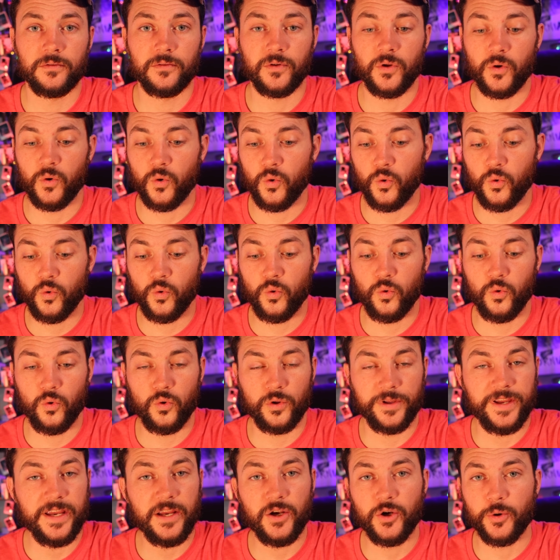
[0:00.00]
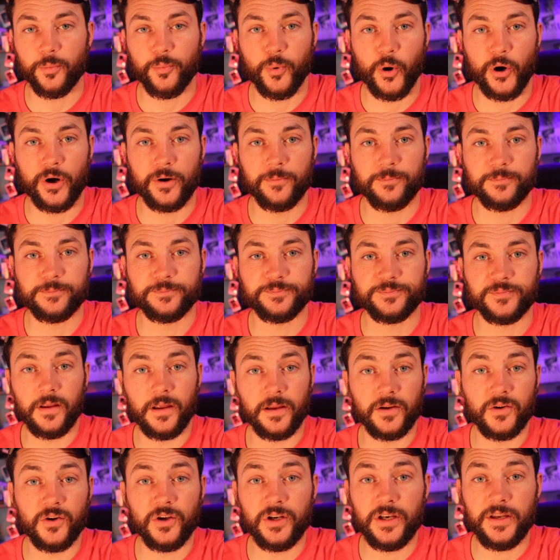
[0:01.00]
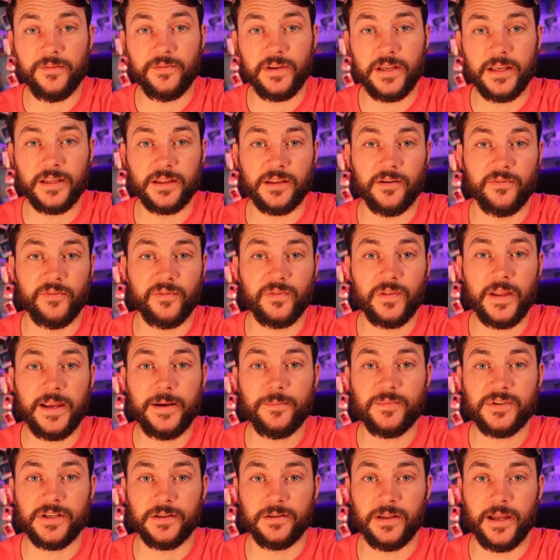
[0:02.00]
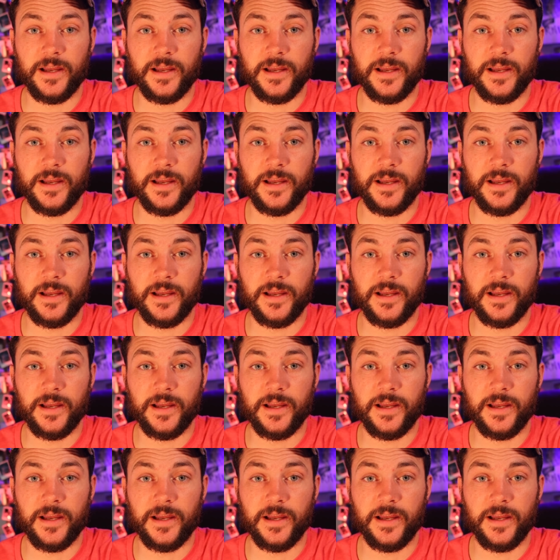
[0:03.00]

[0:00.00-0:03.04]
The whole heater part. I couldn't even get the flame to